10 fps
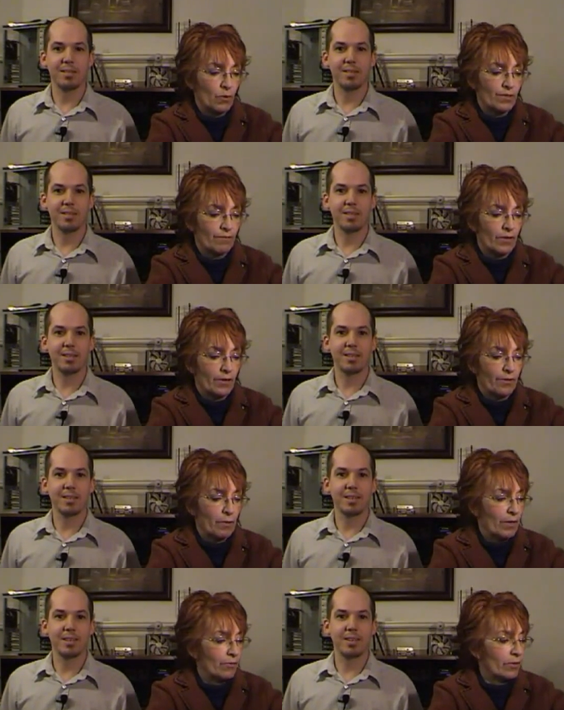Speaker 1: most of our
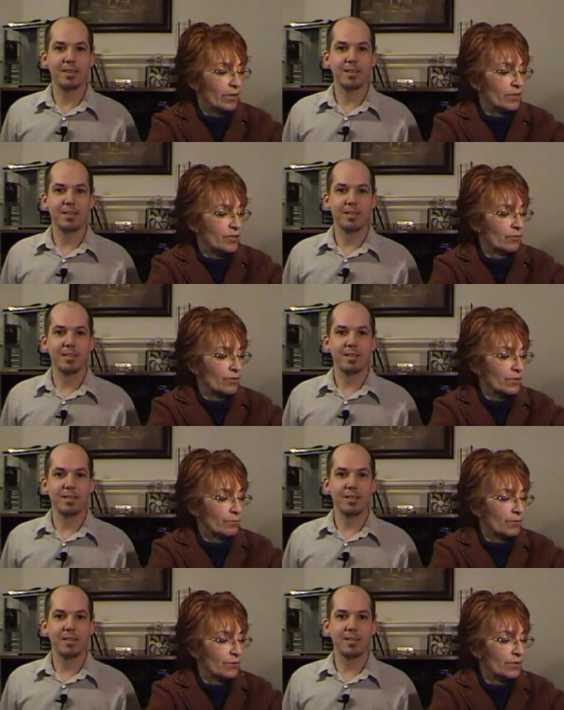300 odd stores'
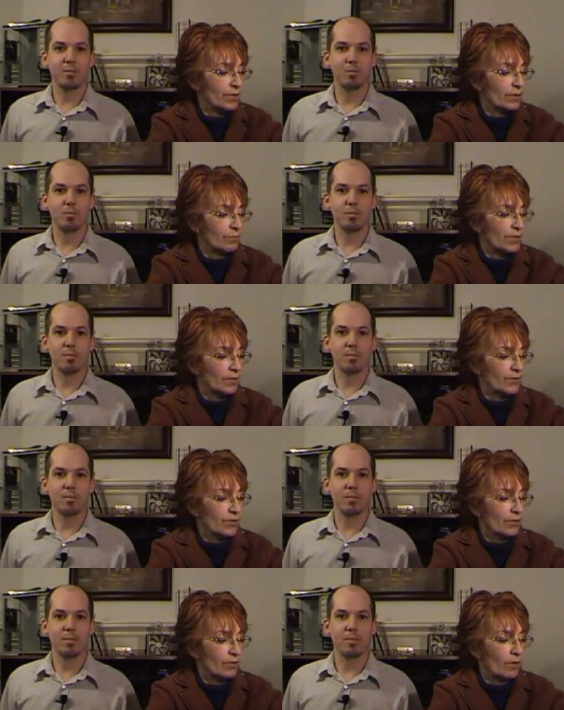computer systems tills
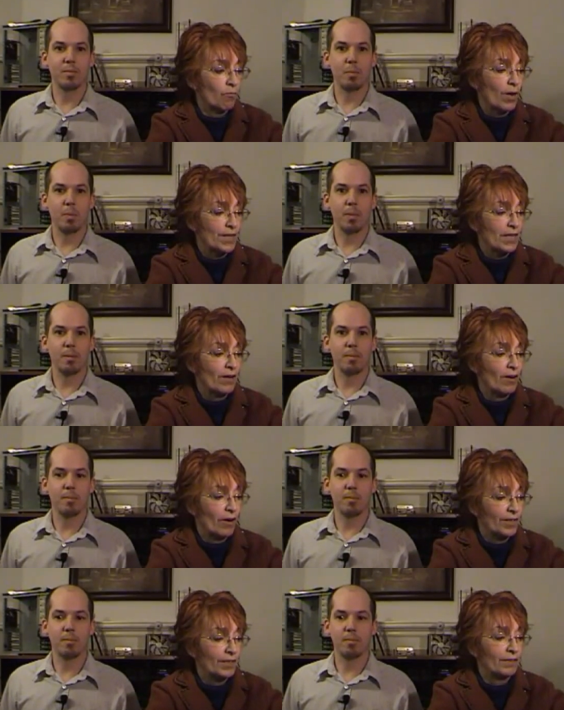are running
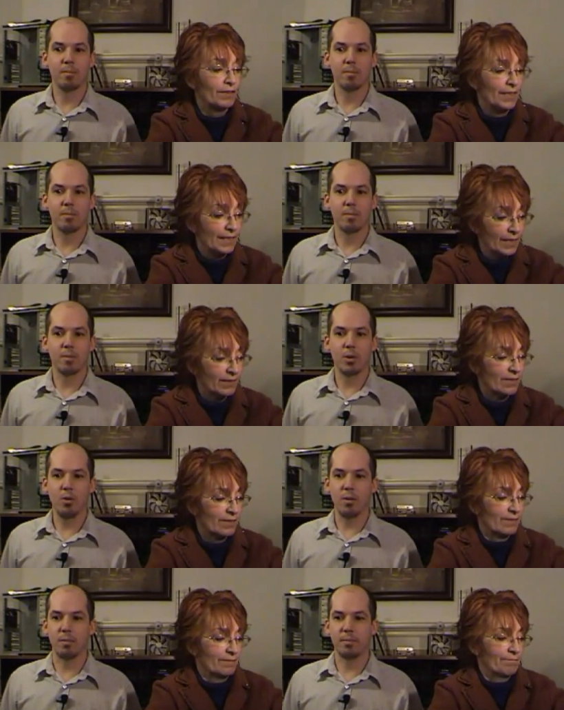on Linux.
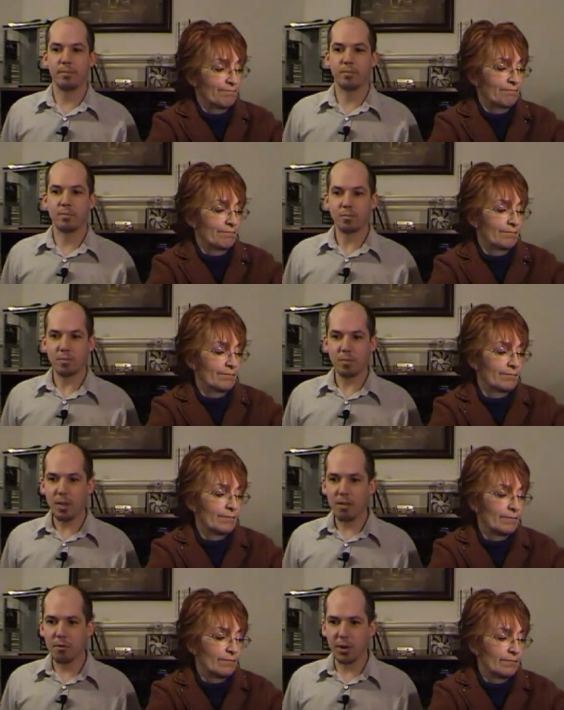Cool.
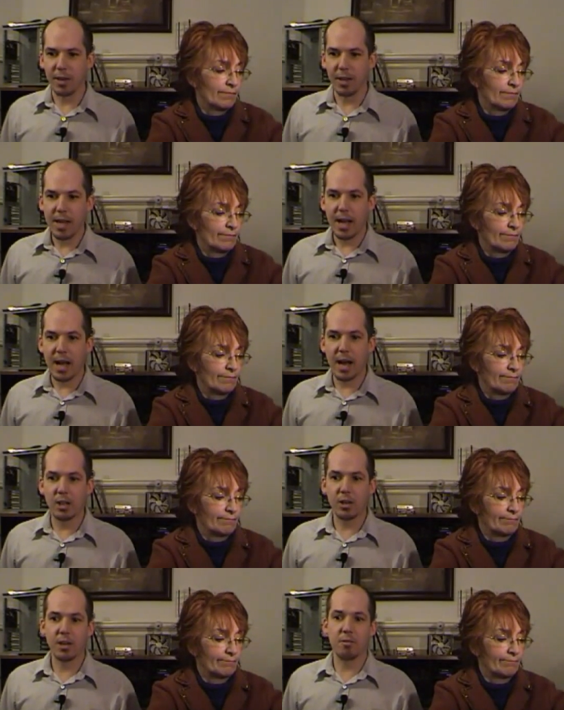
Speaker 2: Very good. Uh,
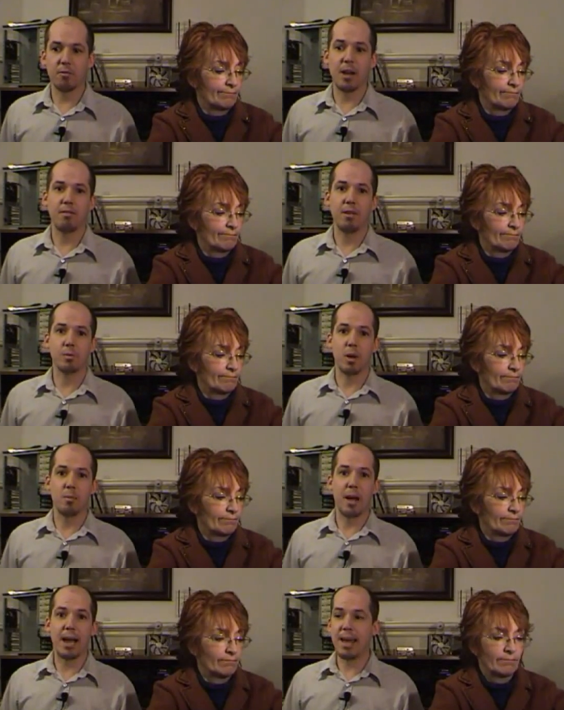looking at your Firefox
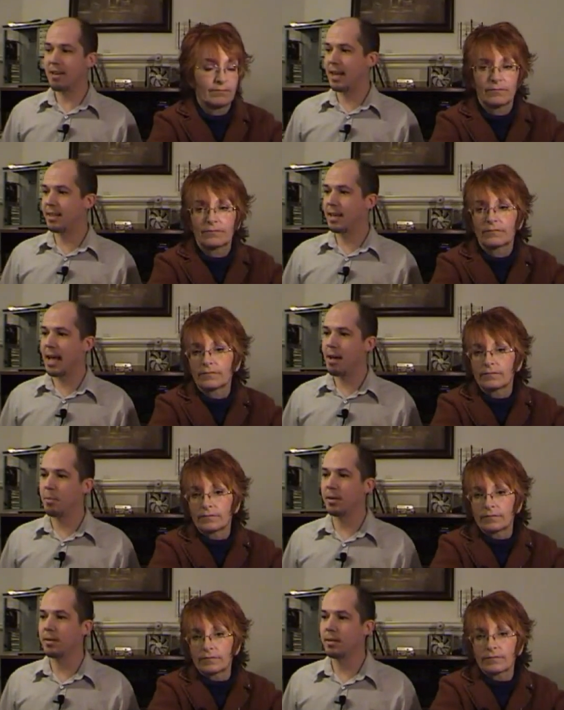problem, I haven't had that happen,